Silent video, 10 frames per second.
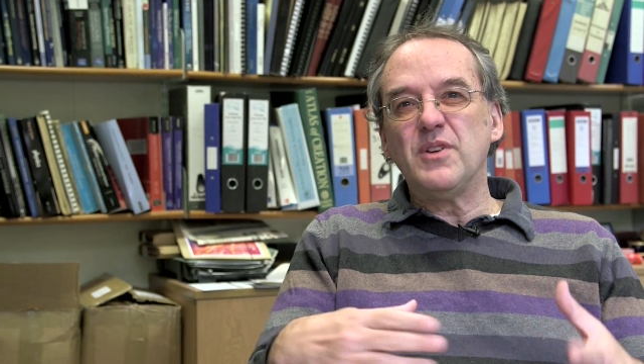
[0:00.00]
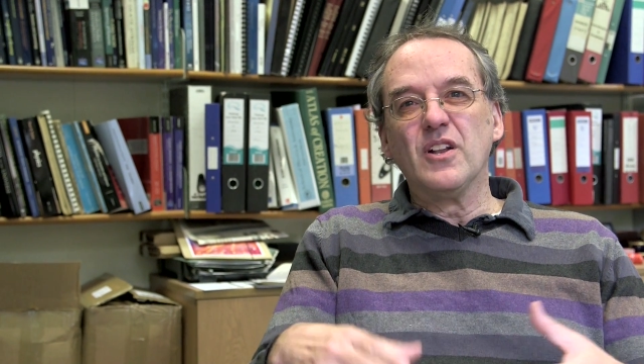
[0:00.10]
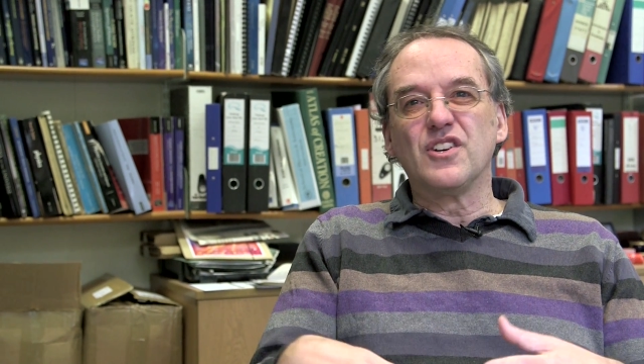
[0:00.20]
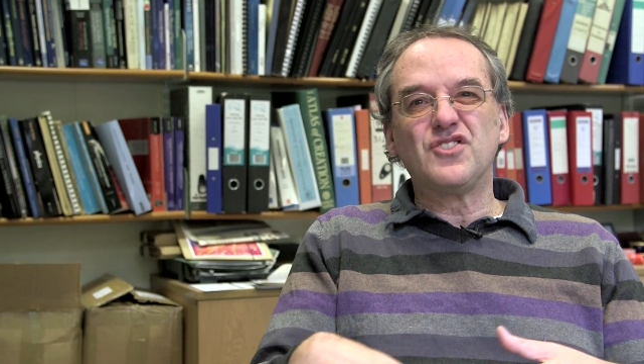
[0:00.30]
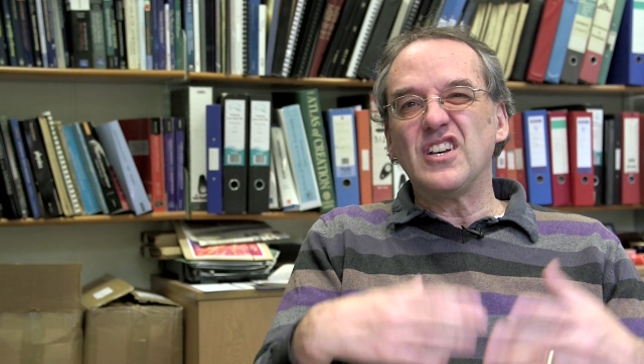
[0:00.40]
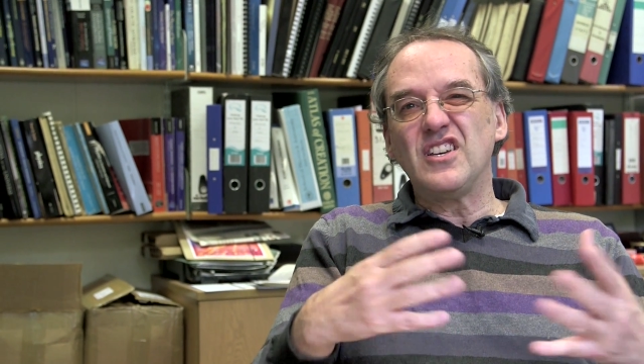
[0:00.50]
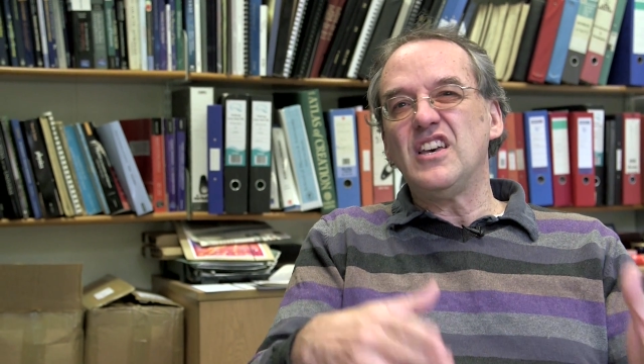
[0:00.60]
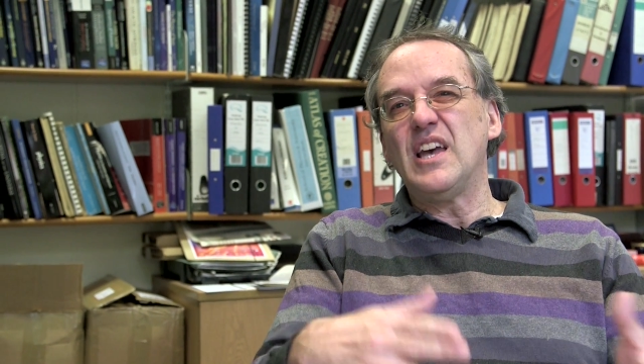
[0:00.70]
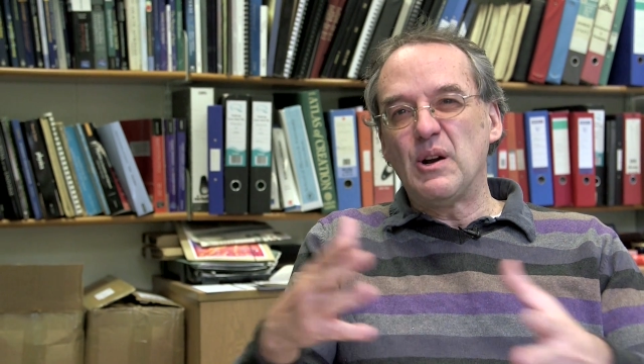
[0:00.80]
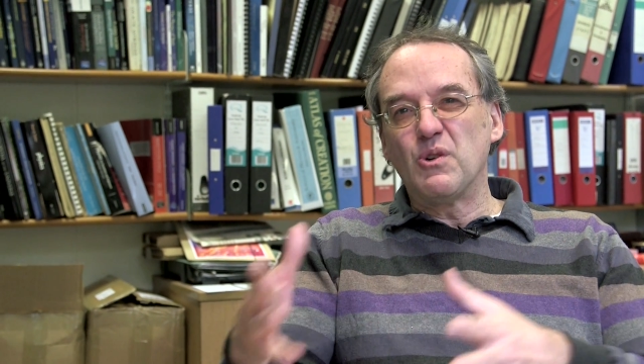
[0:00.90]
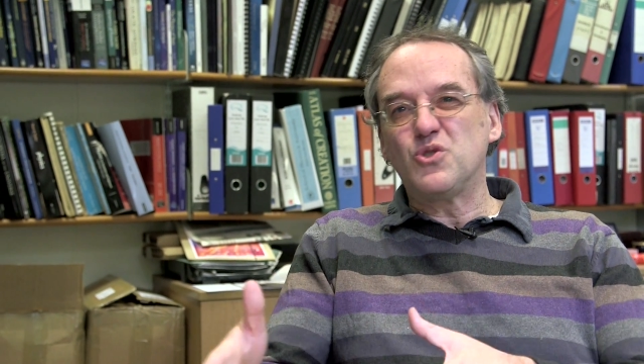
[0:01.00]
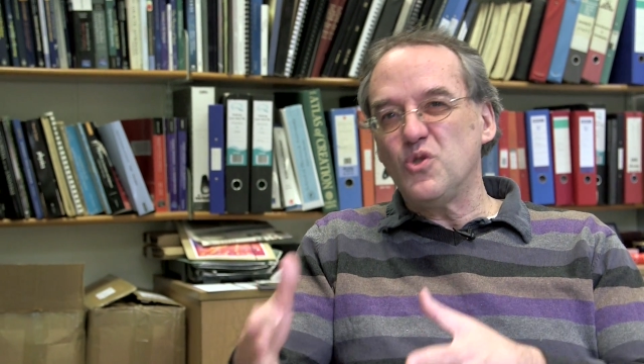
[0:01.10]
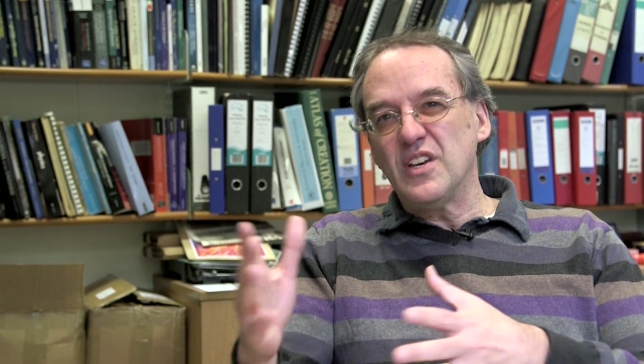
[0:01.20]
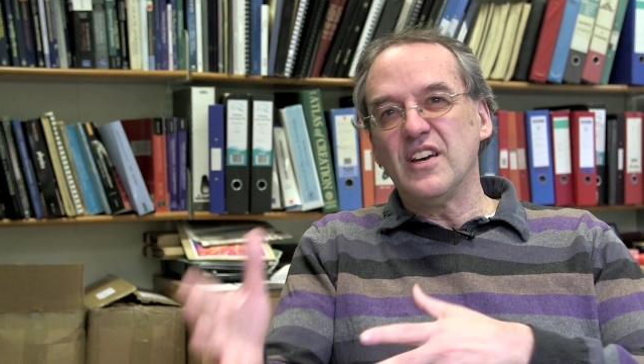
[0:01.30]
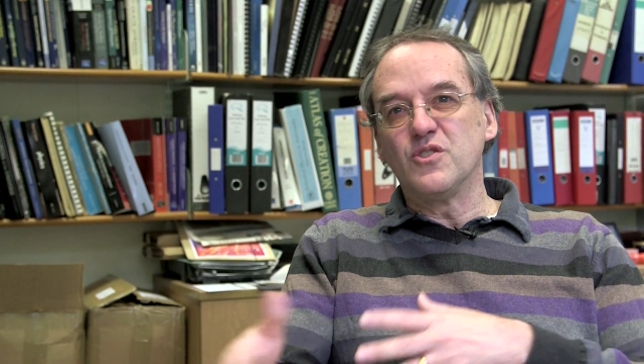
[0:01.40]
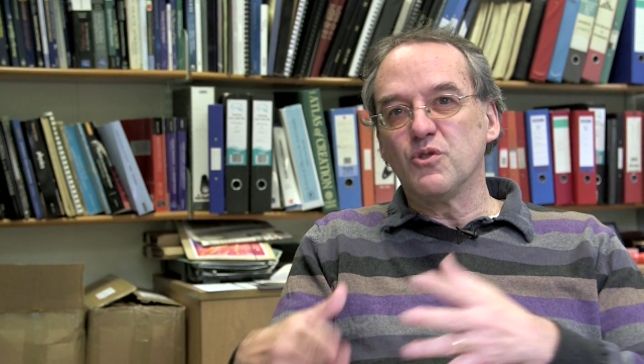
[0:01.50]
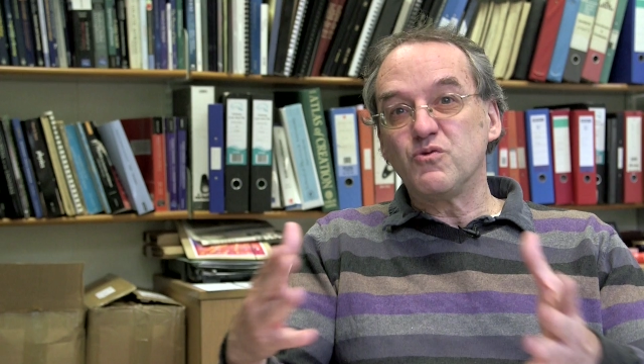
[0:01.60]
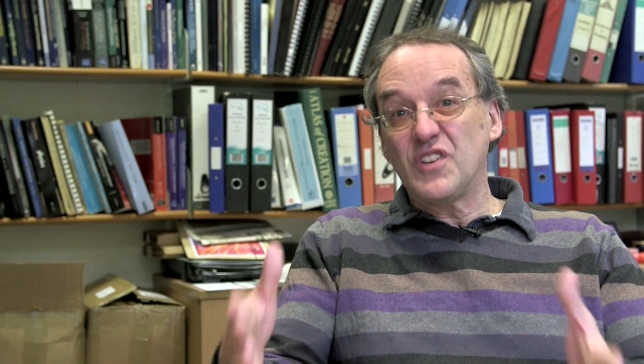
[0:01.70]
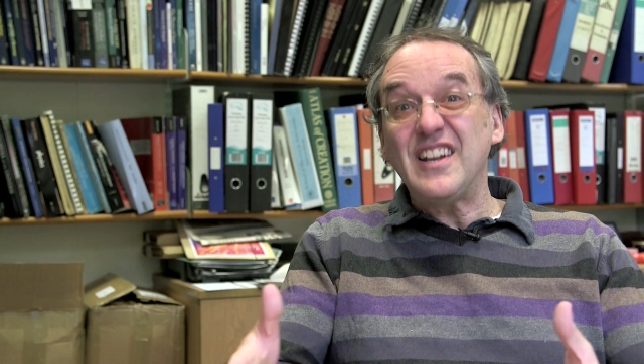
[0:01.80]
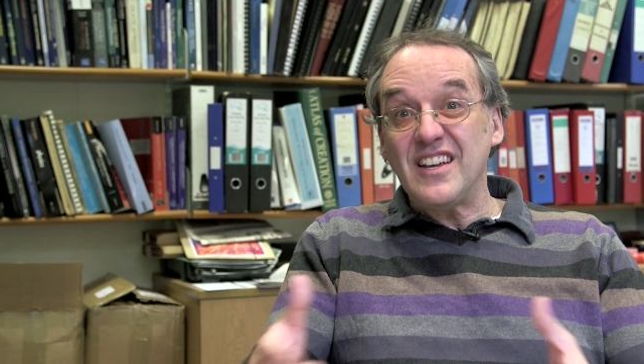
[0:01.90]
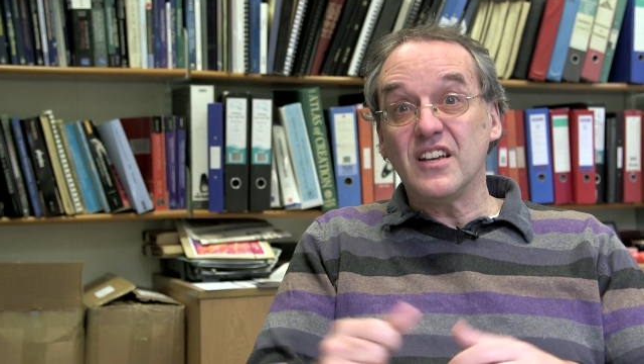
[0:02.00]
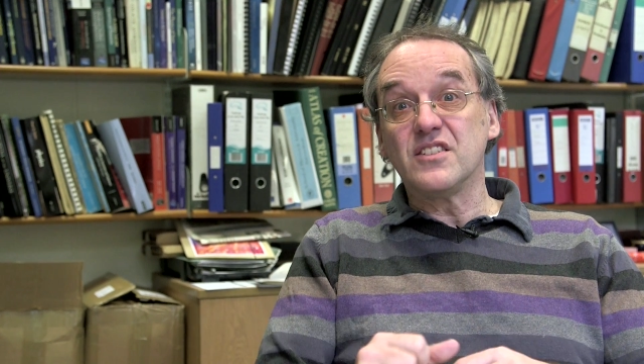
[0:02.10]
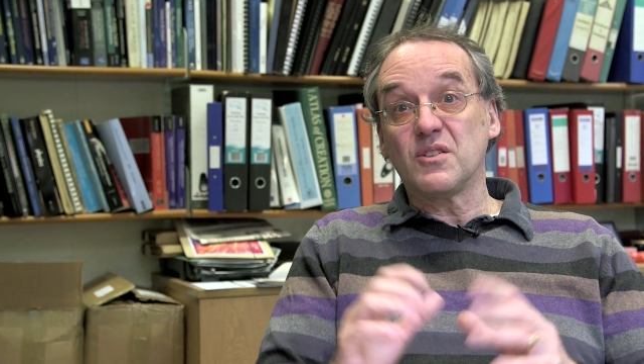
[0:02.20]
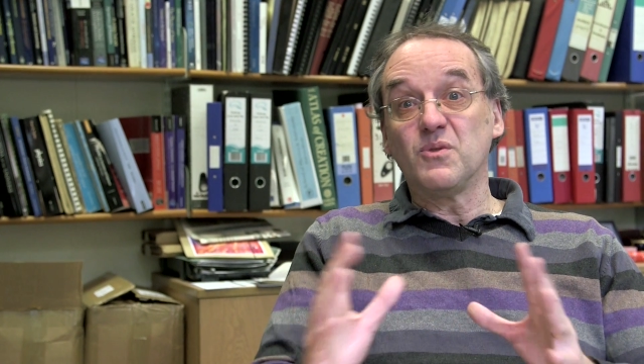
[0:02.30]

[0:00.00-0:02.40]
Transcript: to be lasting a year or two years or ten years.